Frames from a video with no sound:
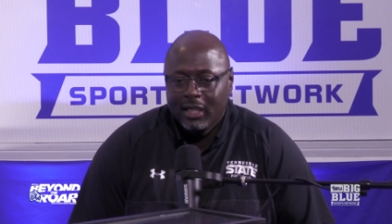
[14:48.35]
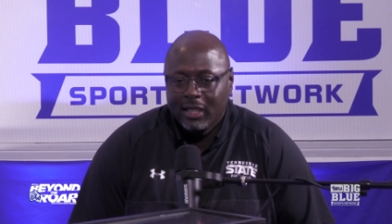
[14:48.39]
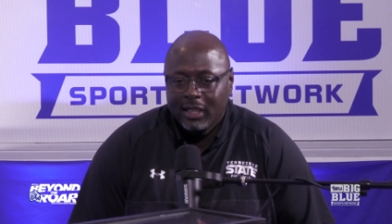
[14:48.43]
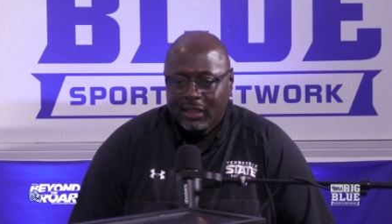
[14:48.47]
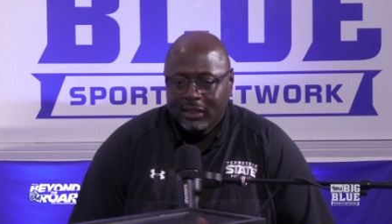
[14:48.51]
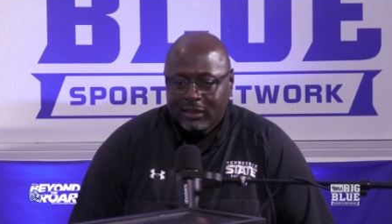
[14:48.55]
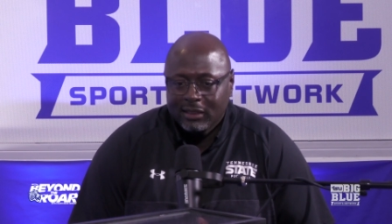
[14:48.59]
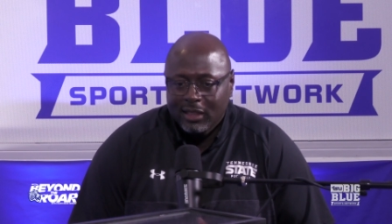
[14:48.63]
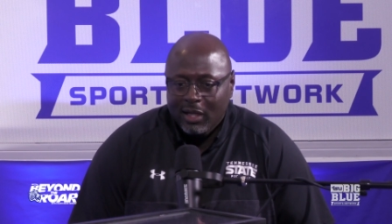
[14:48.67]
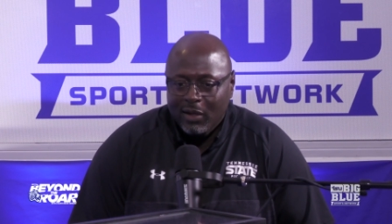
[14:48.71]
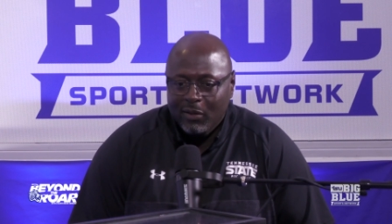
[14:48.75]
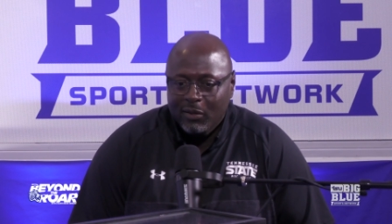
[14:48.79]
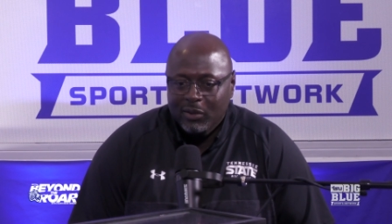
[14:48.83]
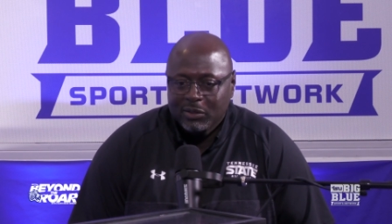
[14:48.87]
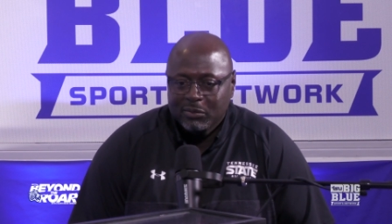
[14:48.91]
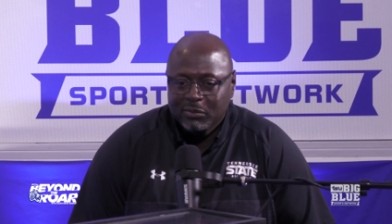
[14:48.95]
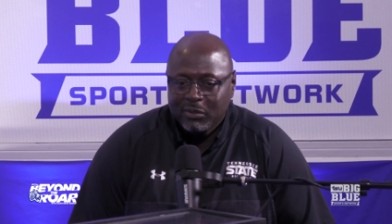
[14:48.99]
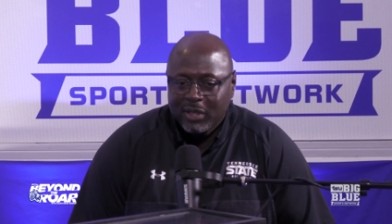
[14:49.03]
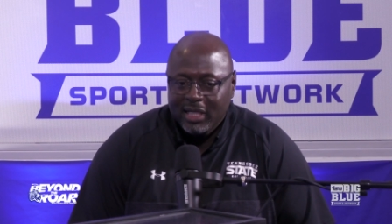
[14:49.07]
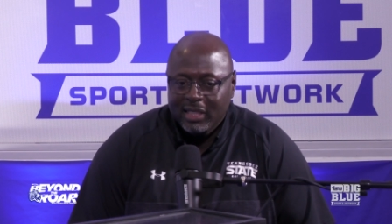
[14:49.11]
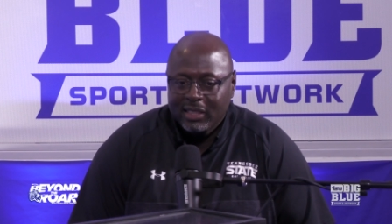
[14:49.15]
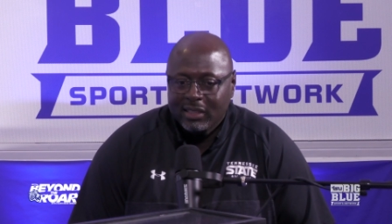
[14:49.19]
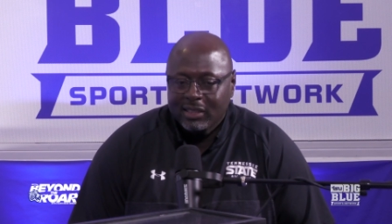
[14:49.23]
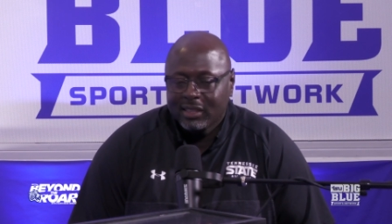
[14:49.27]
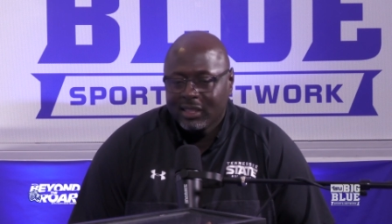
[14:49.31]
it's always
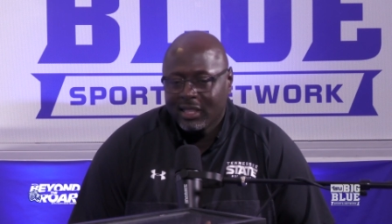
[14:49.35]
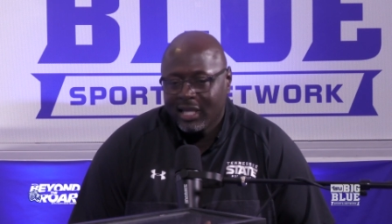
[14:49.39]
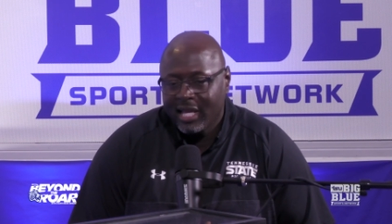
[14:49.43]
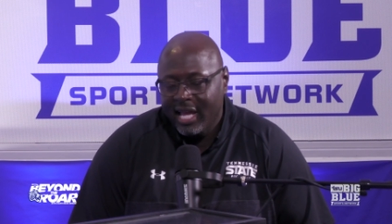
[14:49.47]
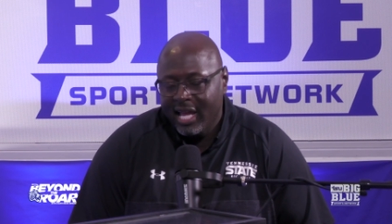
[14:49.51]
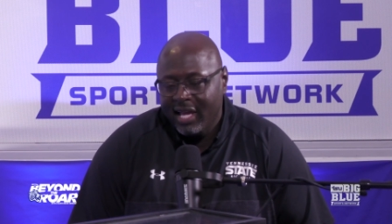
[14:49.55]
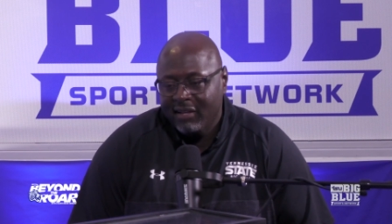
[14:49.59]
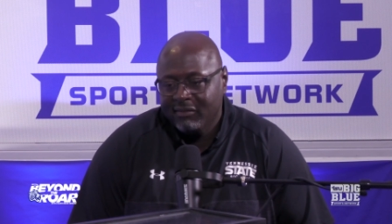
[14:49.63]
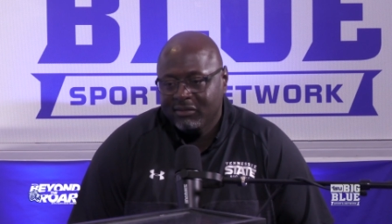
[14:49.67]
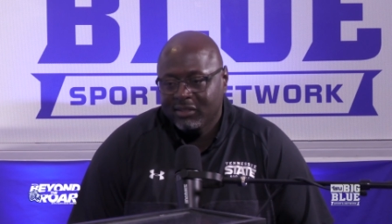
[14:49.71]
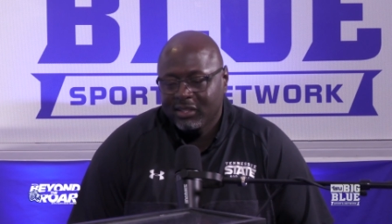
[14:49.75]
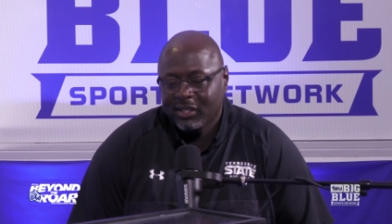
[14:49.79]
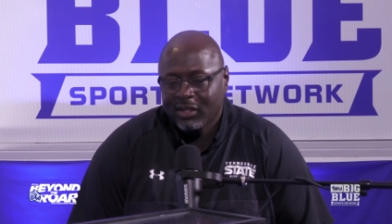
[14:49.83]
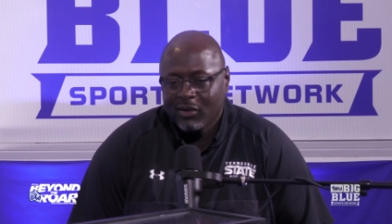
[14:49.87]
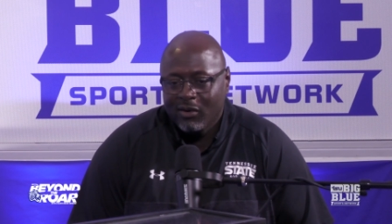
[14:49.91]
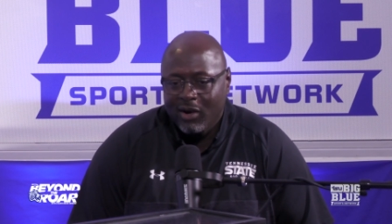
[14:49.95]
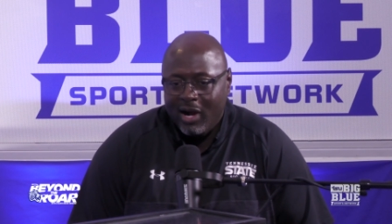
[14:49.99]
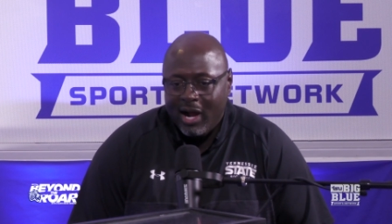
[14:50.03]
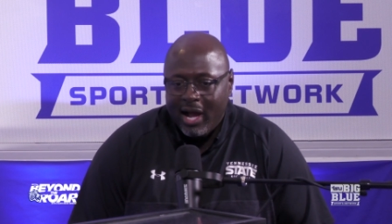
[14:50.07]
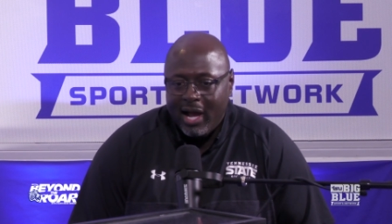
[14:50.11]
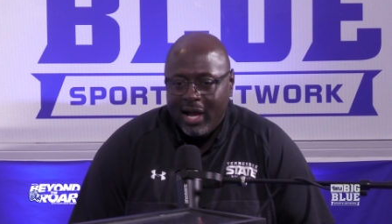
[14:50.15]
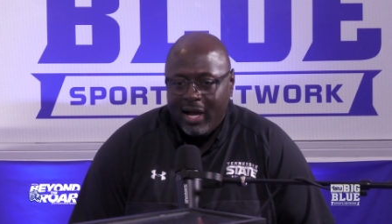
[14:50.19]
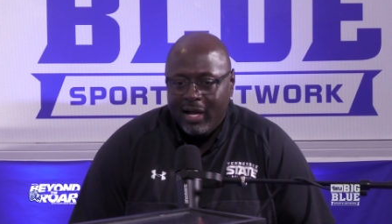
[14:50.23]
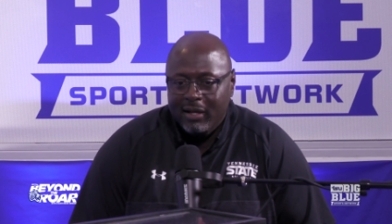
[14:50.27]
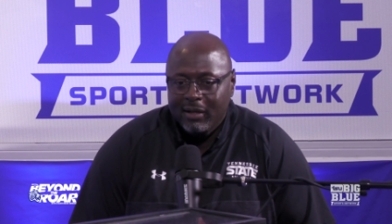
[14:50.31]
better to laugh than
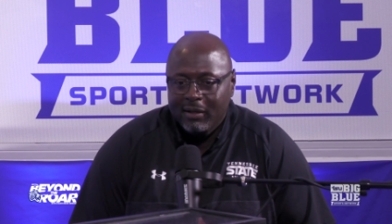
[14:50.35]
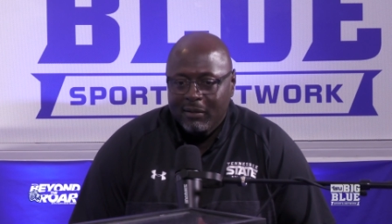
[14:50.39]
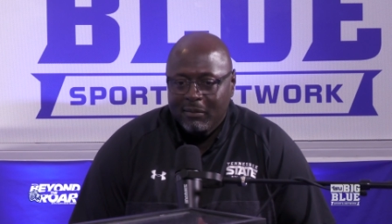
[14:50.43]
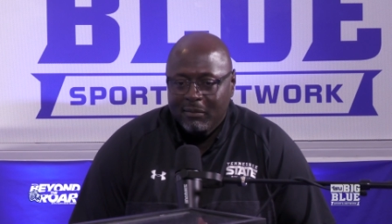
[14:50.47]
cry,